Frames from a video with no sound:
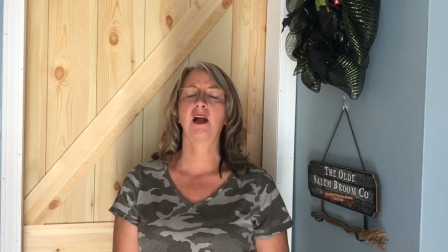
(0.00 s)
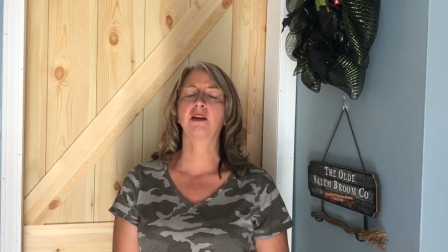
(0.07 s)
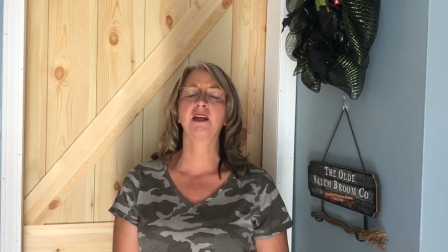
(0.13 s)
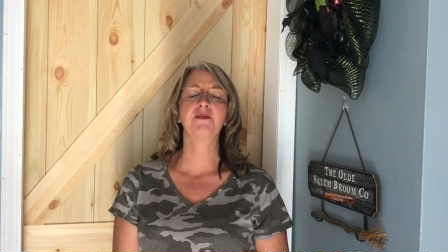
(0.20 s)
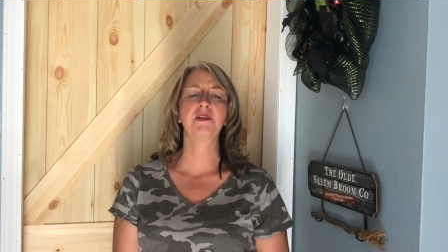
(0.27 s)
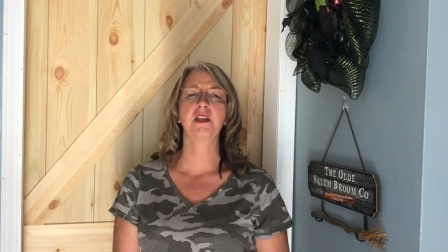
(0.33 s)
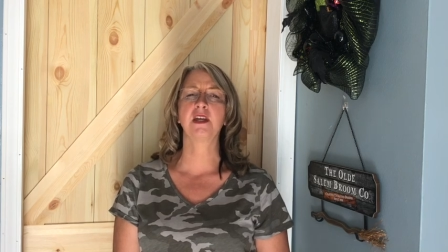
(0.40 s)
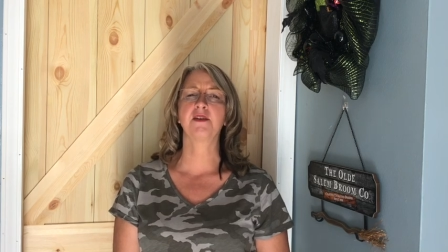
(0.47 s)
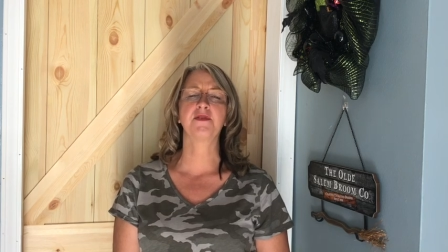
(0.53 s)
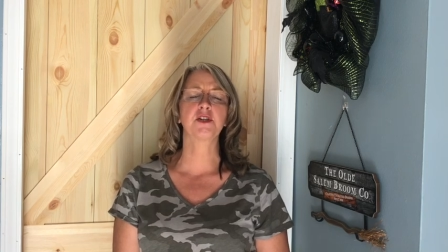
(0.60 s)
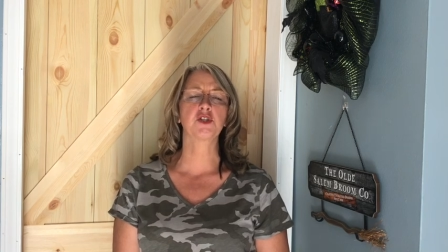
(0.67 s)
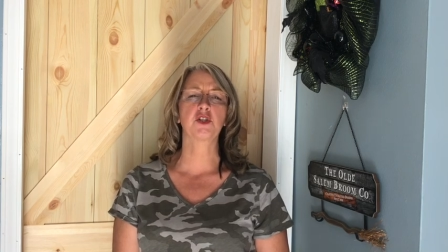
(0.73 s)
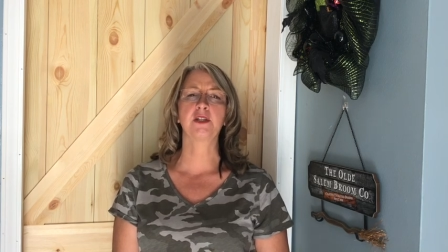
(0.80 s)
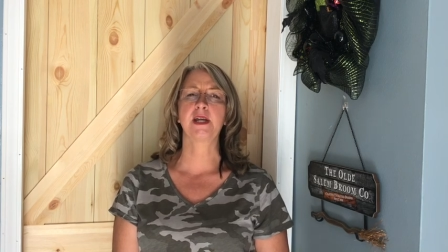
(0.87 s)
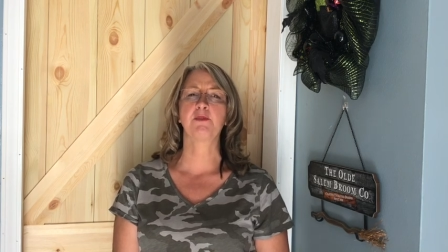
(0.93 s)
I'll give you the
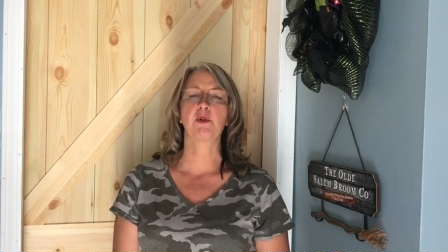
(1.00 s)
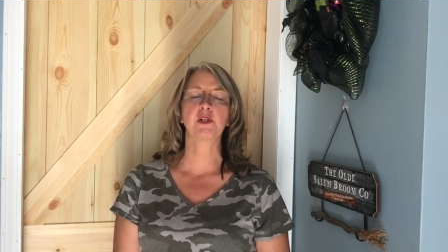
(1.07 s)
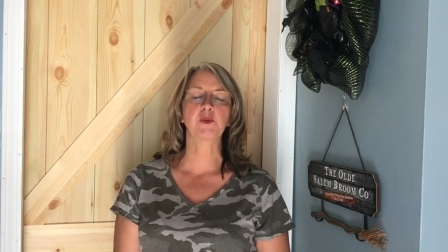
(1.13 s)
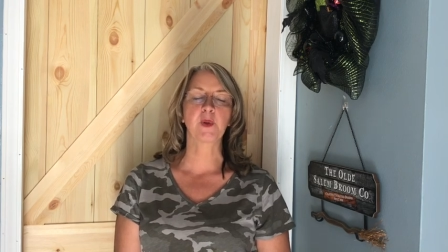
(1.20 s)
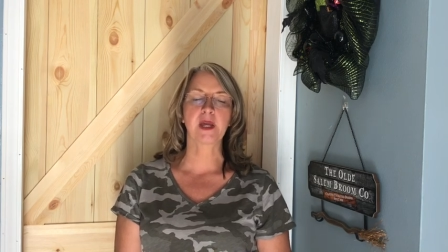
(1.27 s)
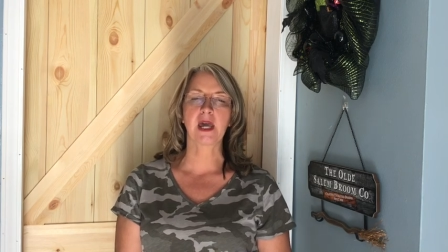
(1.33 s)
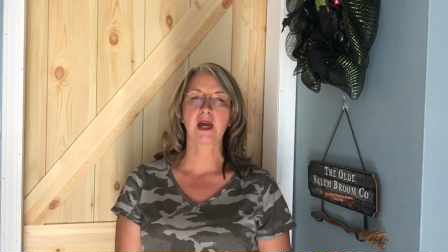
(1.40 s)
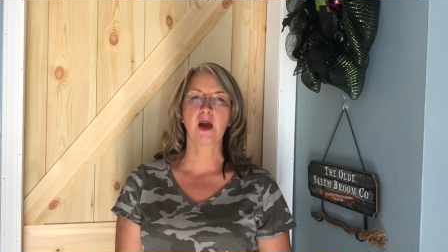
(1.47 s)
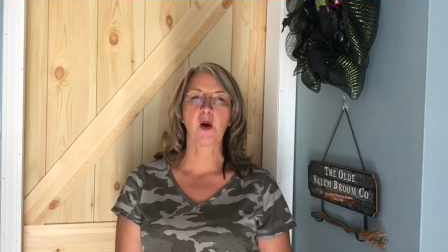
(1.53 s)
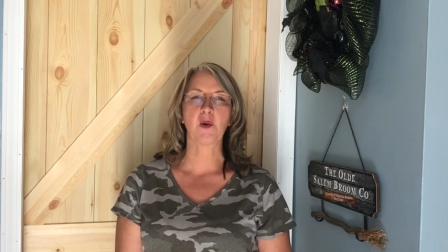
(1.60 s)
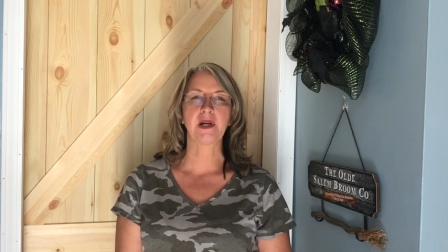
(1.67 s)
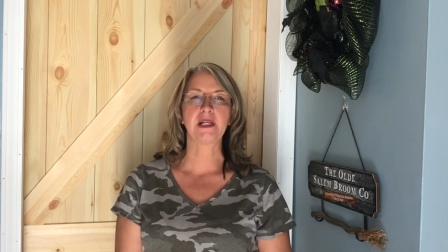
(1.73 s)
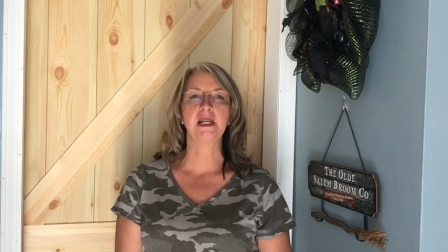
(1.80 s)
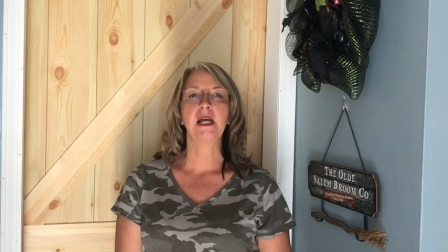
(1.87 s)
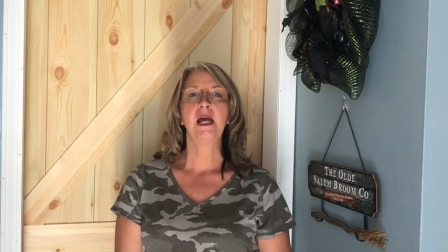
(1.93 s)
official name once we get
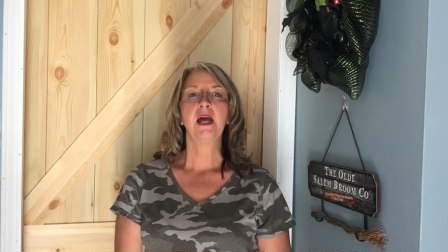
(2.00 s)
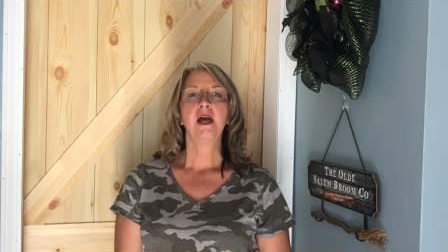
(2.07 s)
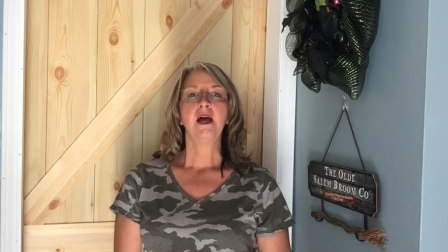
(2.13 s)
going.